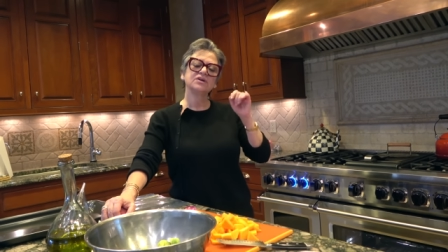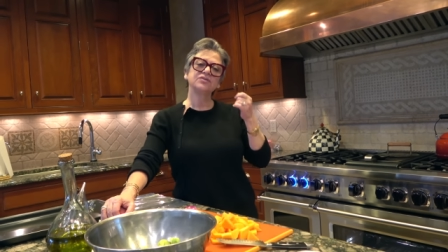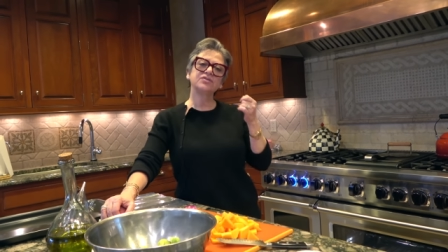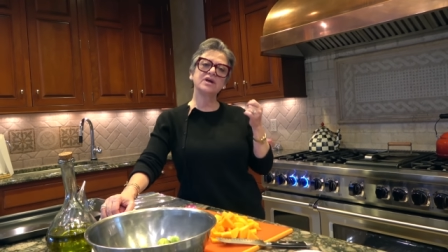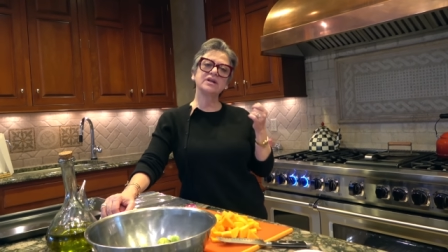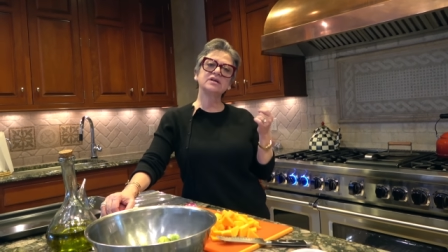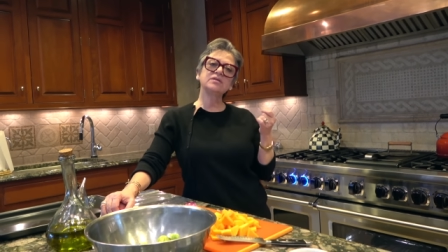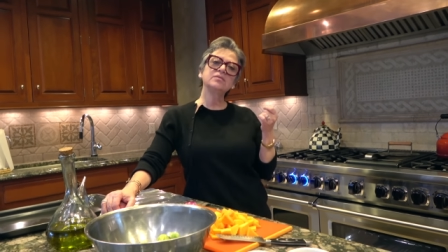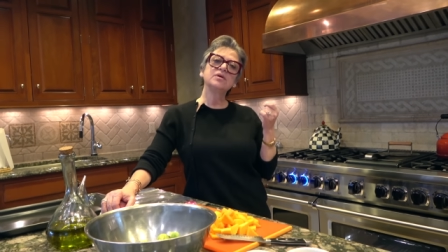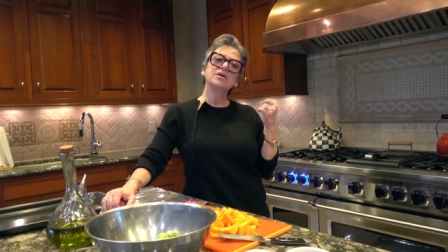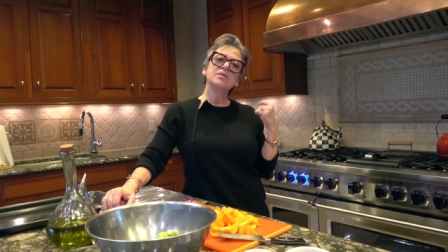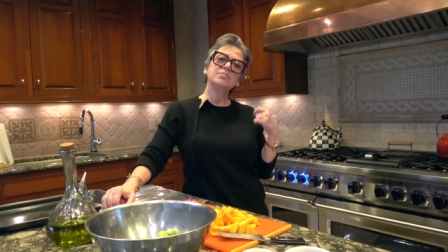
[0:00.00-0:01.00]
setting,
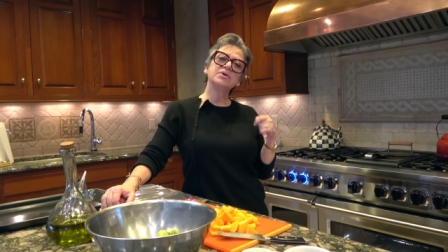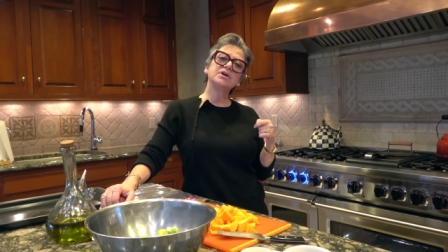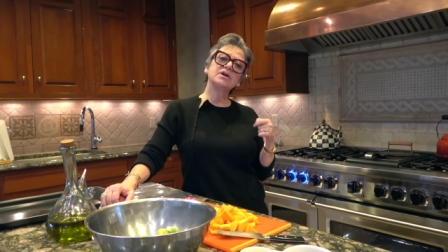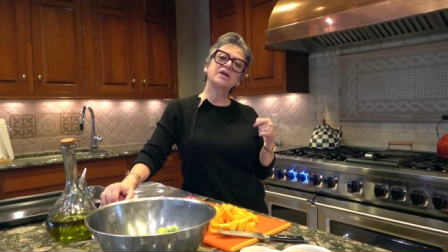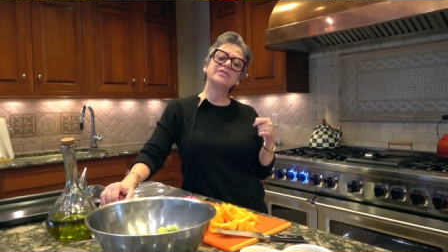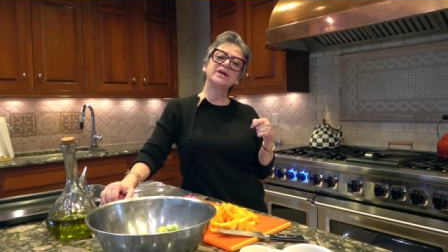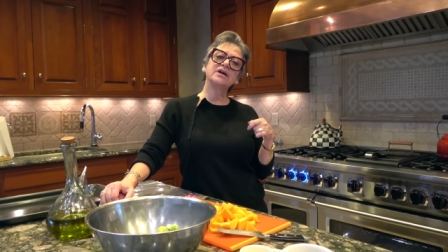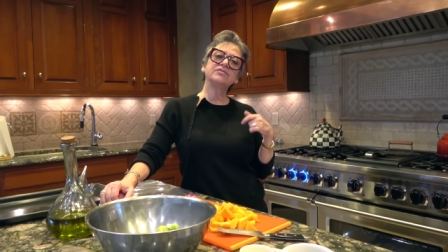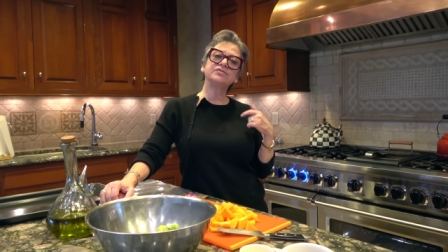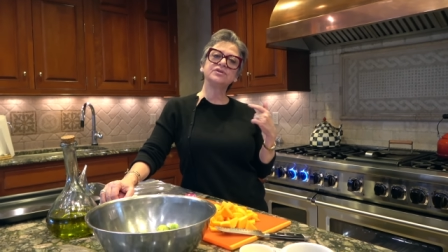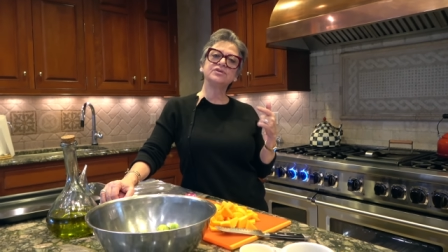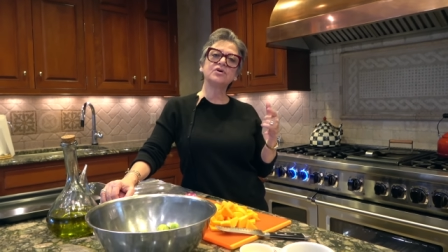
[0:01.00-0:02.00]
put it on there.
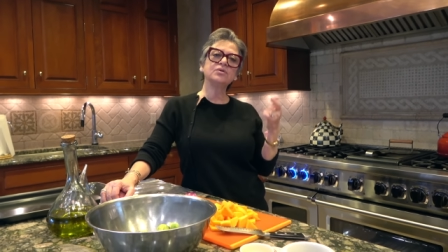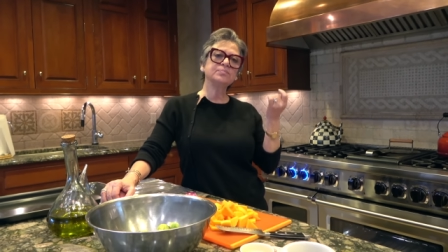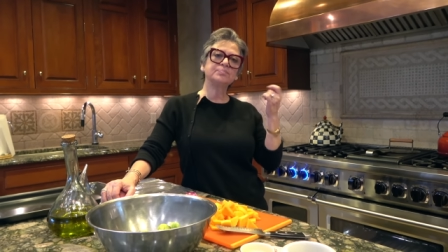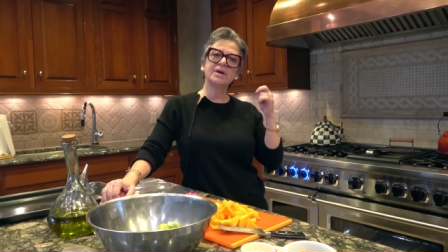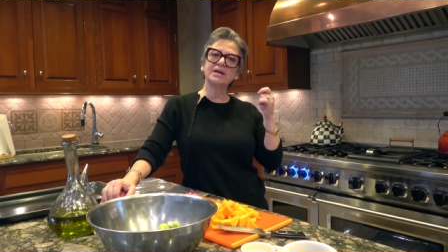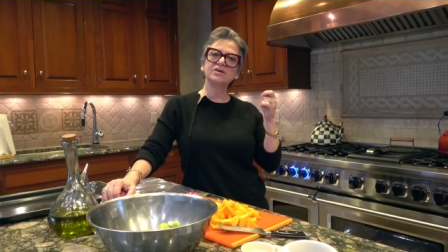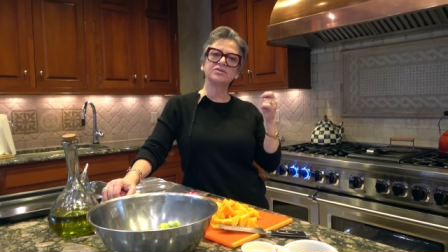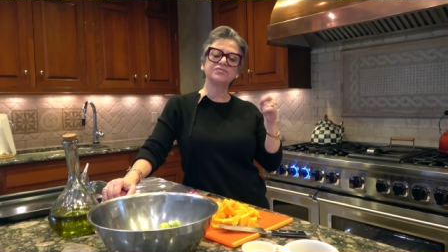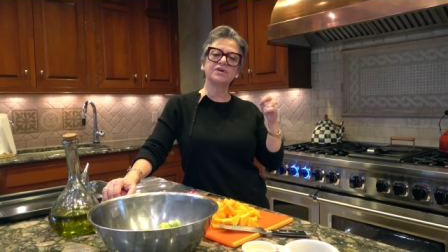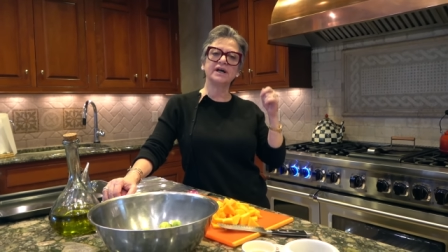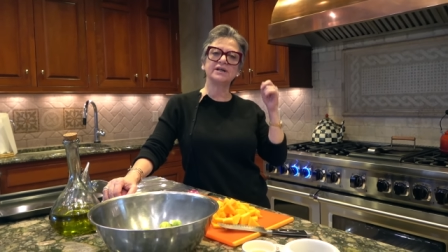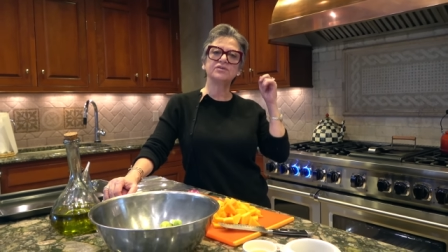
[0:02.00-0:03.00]
If you don't, bake is
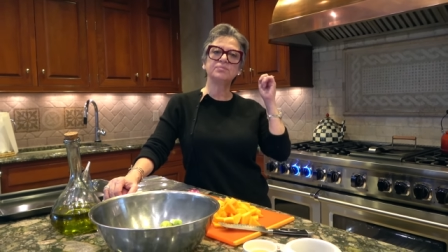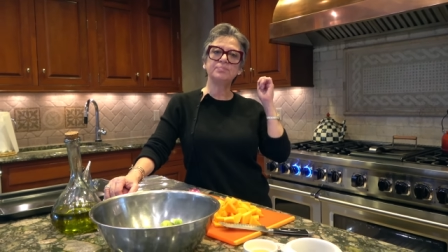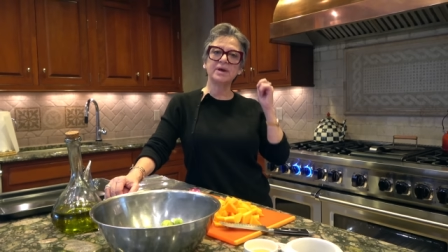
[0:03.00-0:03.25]
fine.